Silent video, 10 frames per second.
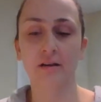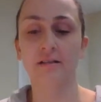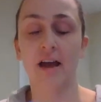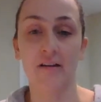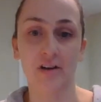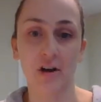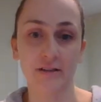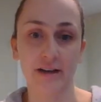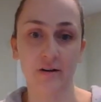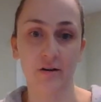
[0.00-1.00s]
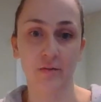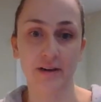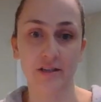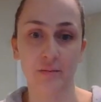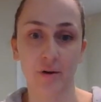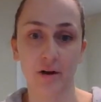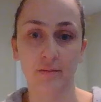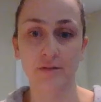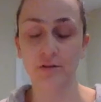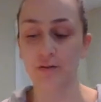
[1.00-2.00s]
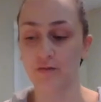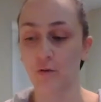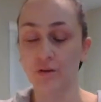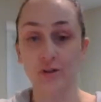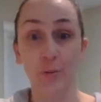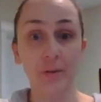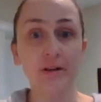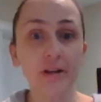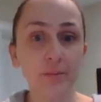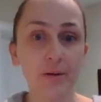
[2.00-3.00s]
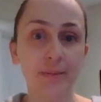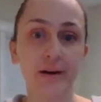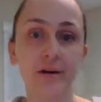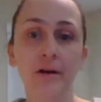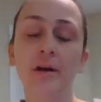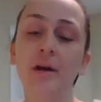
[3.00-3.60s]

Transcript: because I haven't gone down all the way to the bottom, so it folds open a little bit better.